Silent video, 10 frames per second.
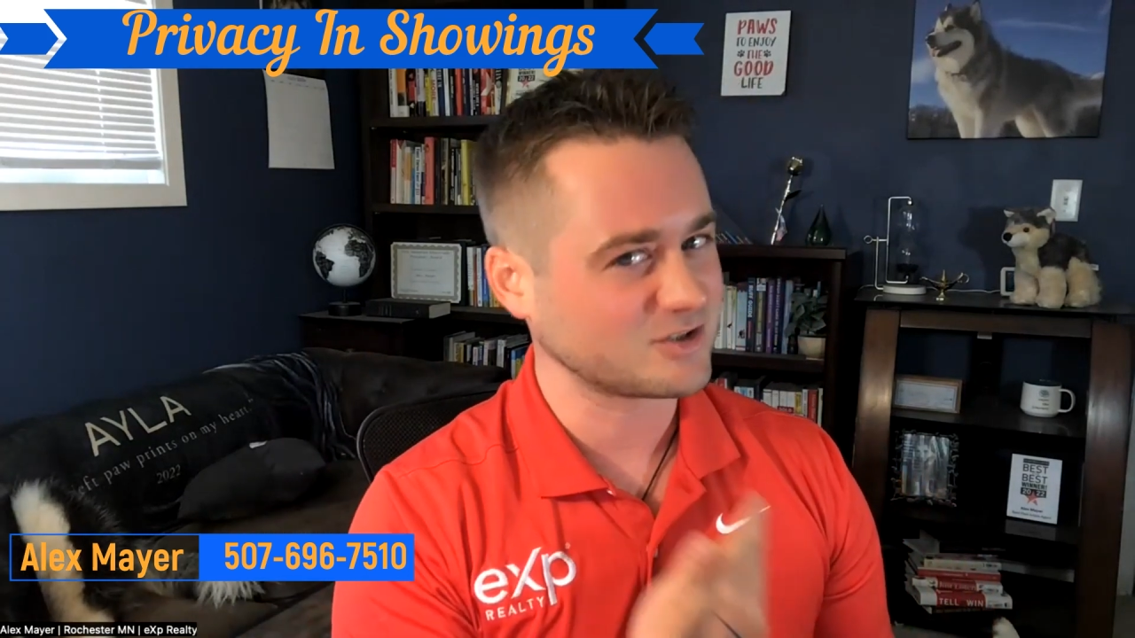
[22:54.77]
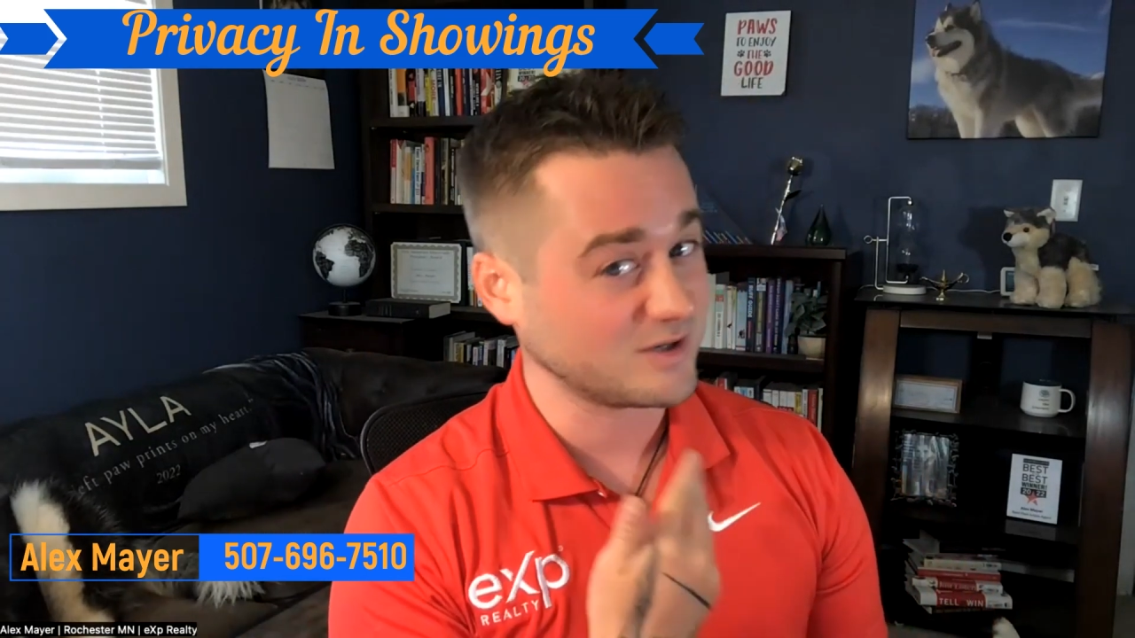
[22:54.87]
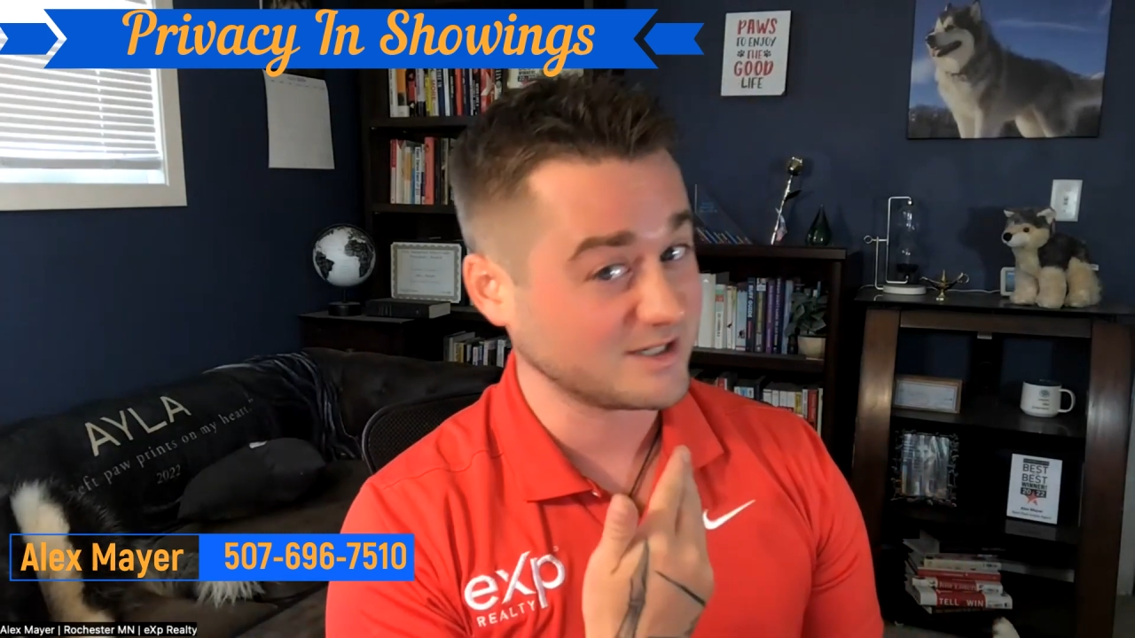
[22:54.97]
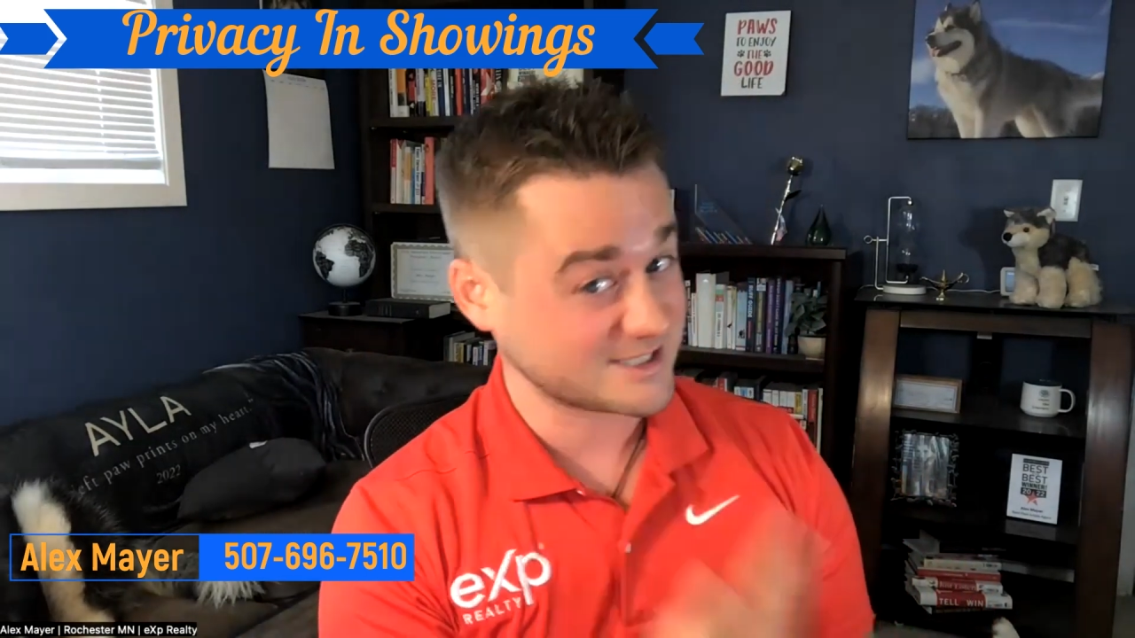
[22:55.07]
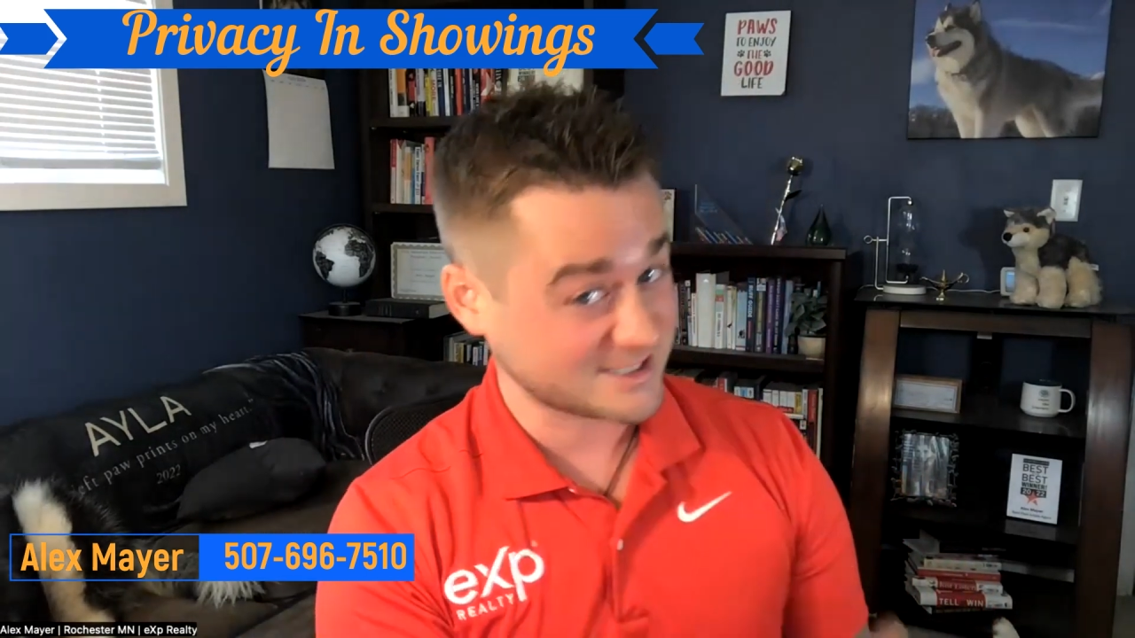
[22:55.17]

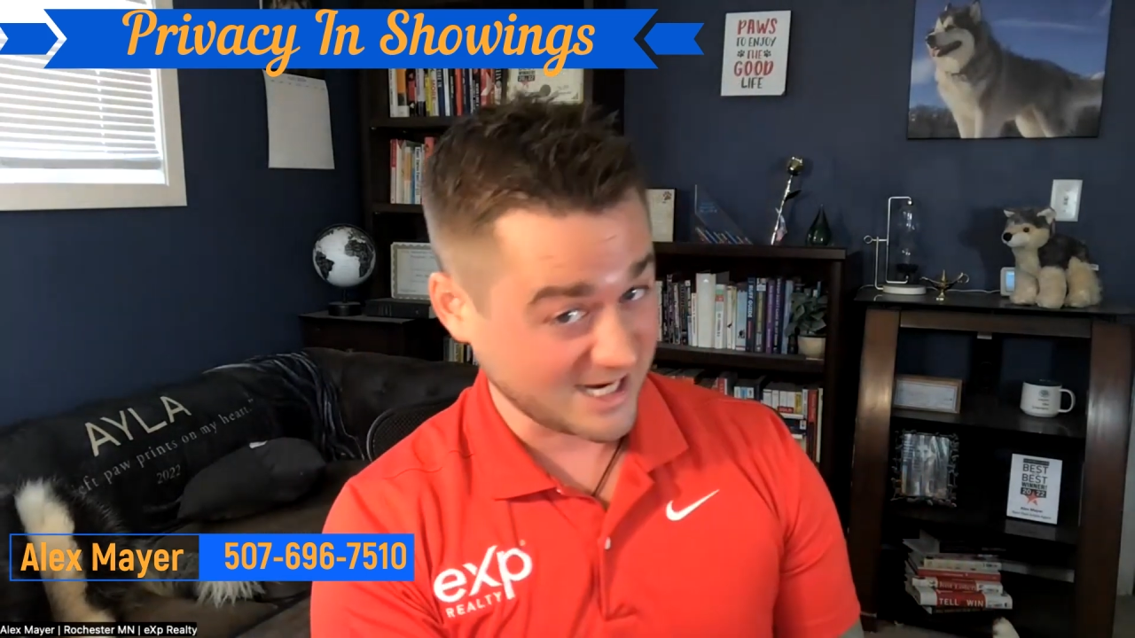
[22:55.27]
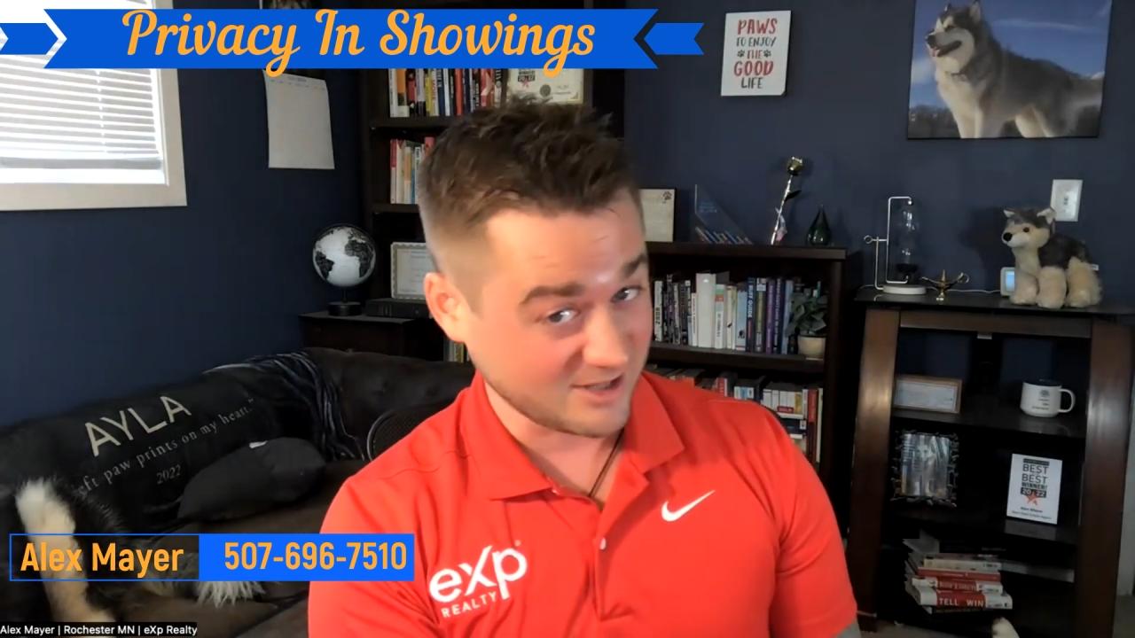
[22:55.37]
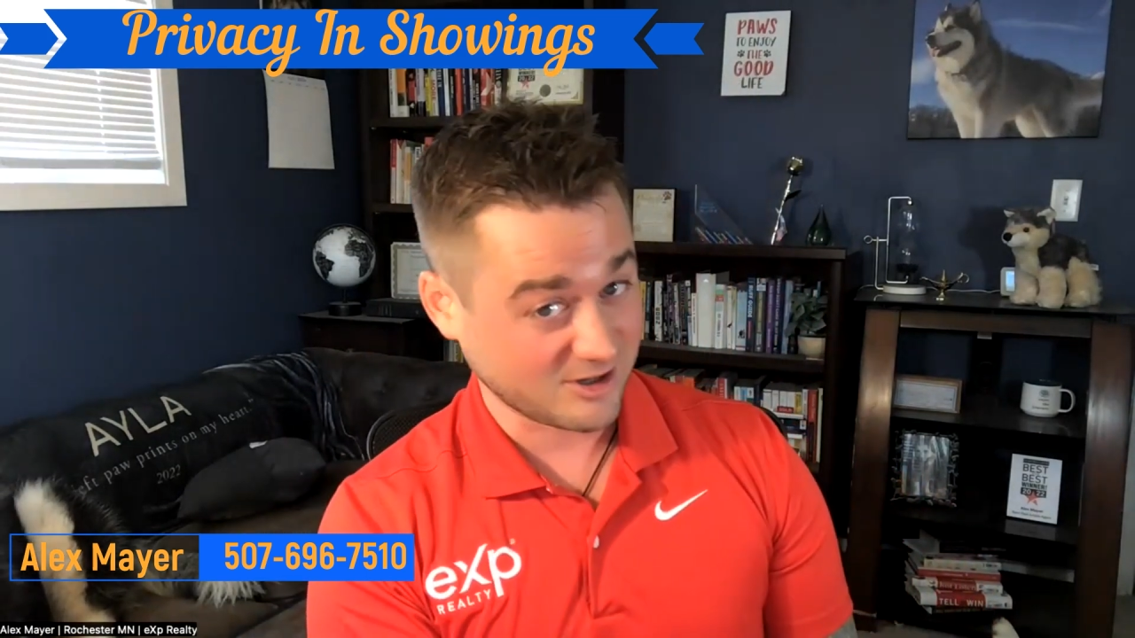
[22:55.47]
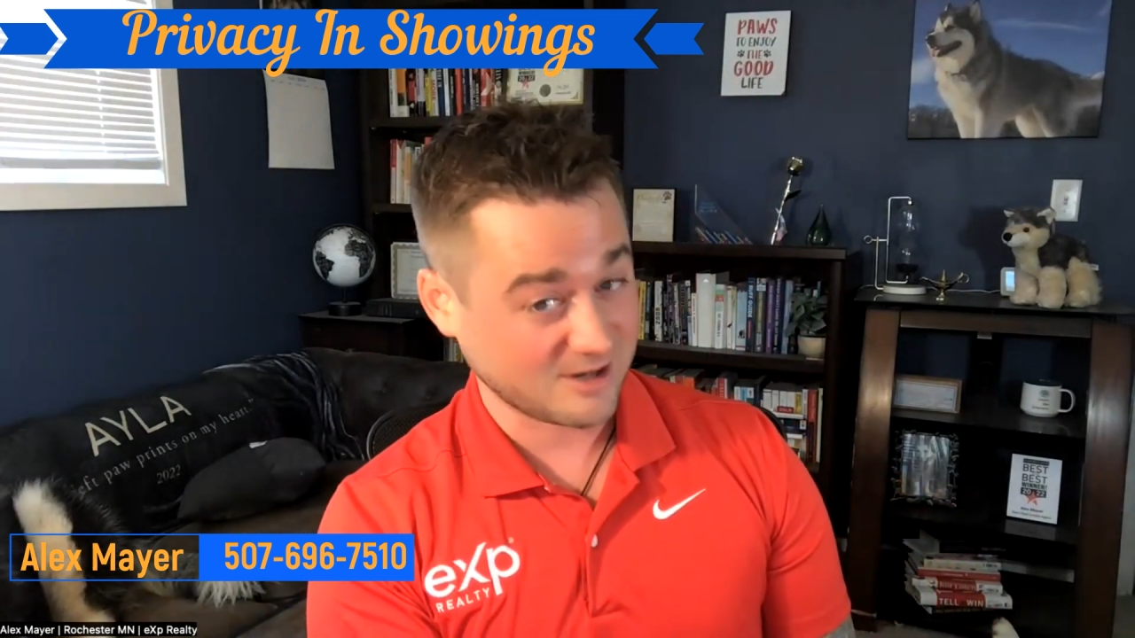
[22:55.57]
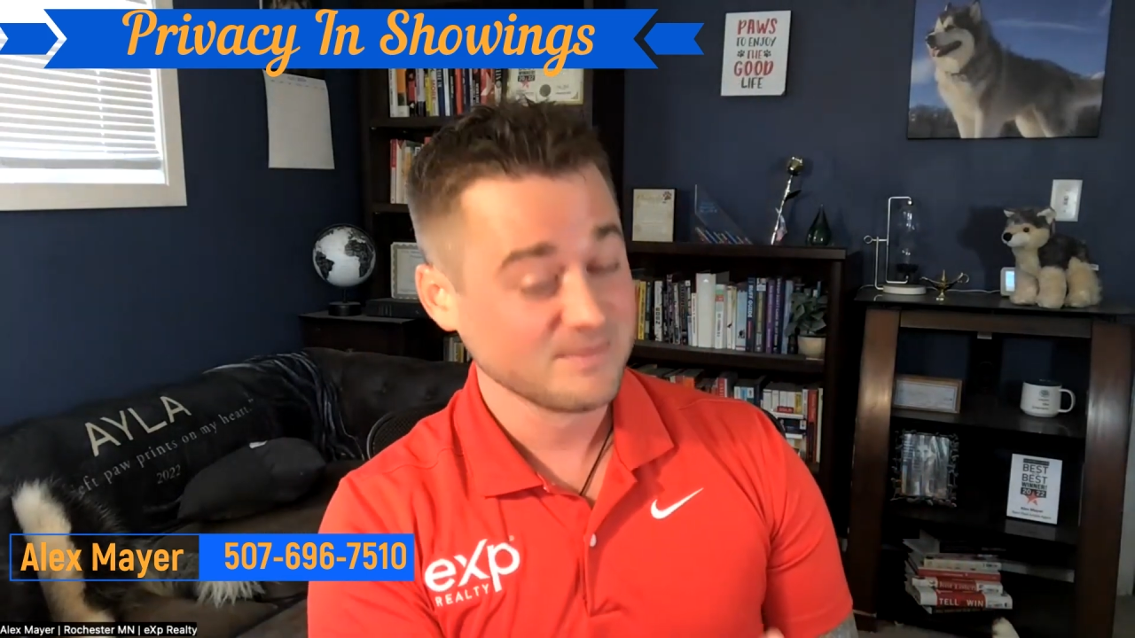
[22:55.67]
to a
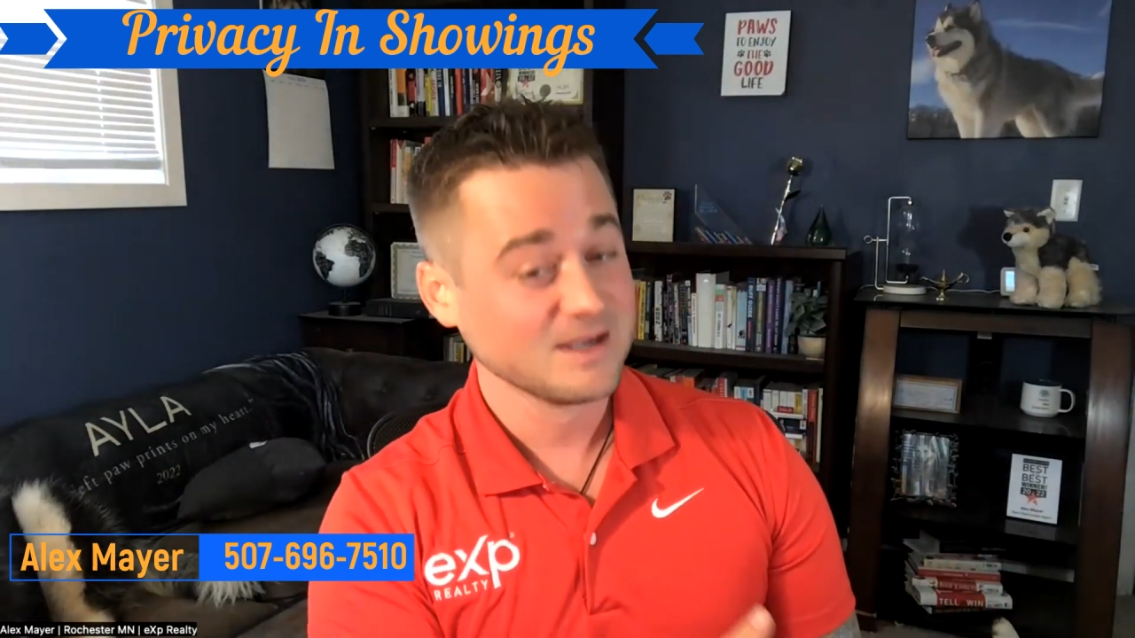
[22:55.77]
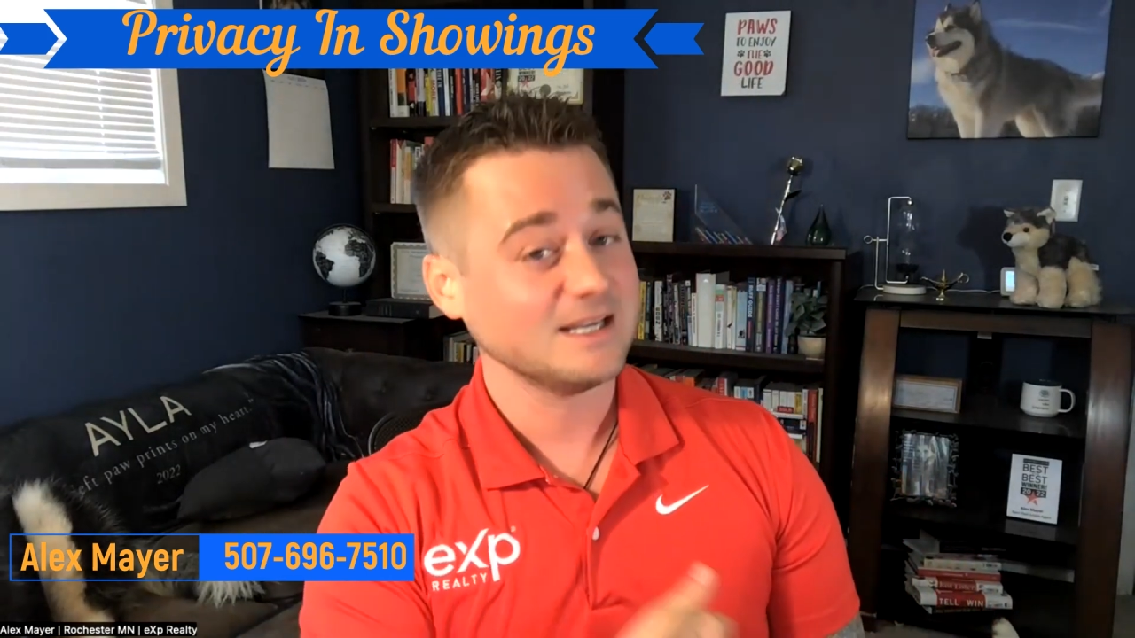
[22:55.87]
seller.